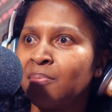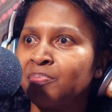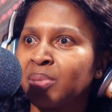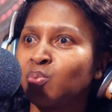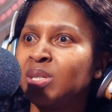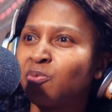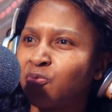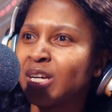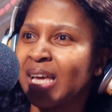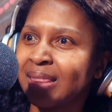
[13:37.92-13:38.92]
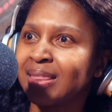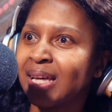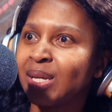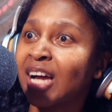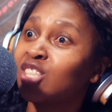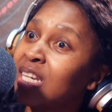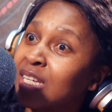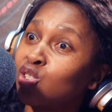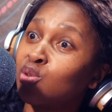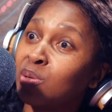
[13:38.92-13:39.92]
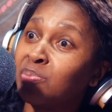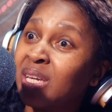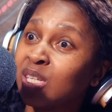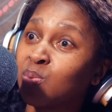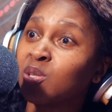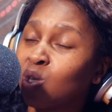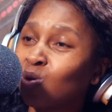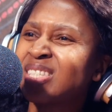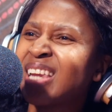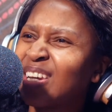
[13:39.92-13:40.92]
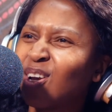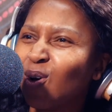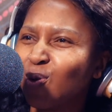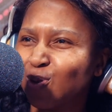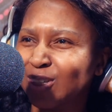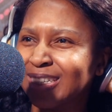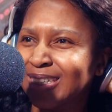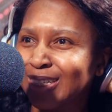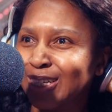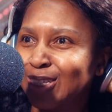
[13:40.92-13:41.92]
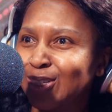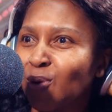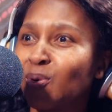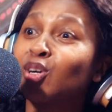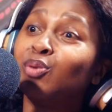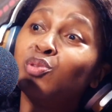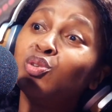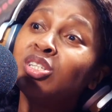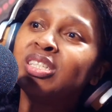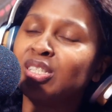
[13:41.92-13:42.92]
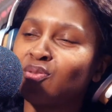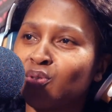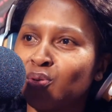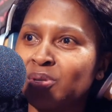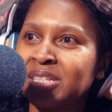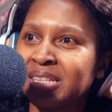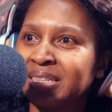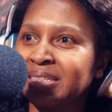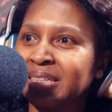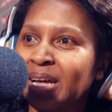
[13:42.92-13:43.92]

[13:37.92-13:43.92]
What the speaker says: But we forget that actually as human beings, we don't stand alone. We're communities for a reason.